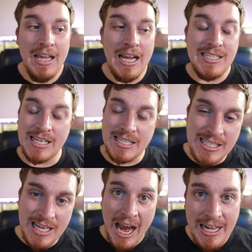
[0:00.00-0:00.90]
It's
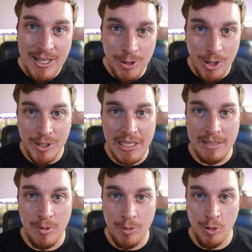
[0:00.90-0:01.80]
exciting looking
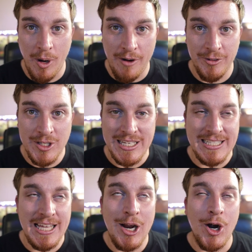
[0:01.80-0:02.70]
at Mbu Puffers,
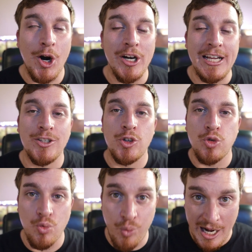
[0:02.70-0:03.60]
as they are
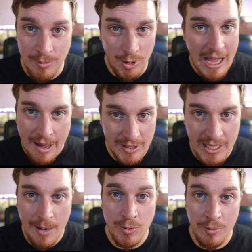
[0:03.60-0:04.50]
incredible.
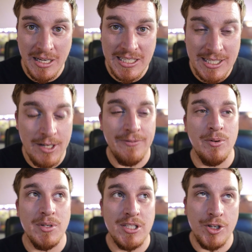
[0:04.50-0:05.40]
Having kept one myself,
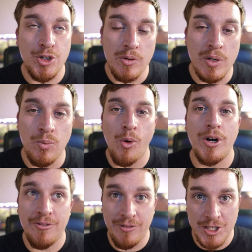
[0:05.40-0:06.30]
it was such a
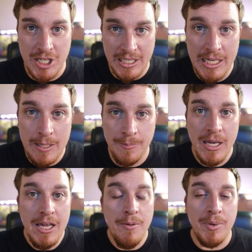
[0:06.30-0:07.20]
rewarding fish to keep,
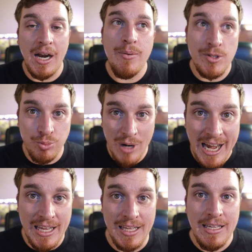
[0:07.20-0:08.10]
but I was
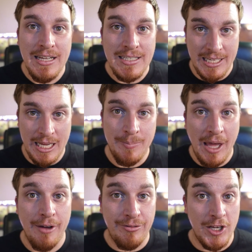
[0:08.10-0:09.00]
ready to keep
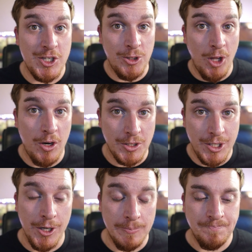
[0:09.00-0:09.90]
that fish long
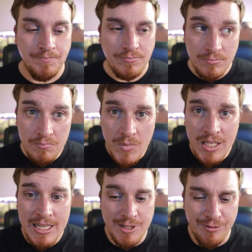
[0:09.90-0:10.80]
term.
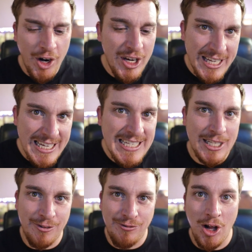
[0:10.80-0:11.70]
It's very
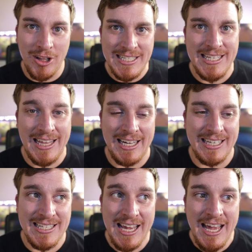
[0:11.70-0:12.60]
easy to fall into that
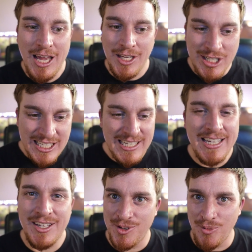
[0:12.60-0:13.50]
because you
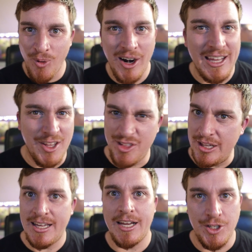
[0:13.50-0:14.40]
see it, you want it, you
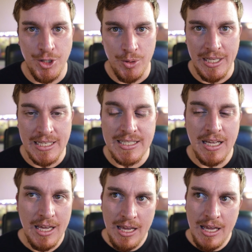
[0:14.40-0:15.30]
think I can do this.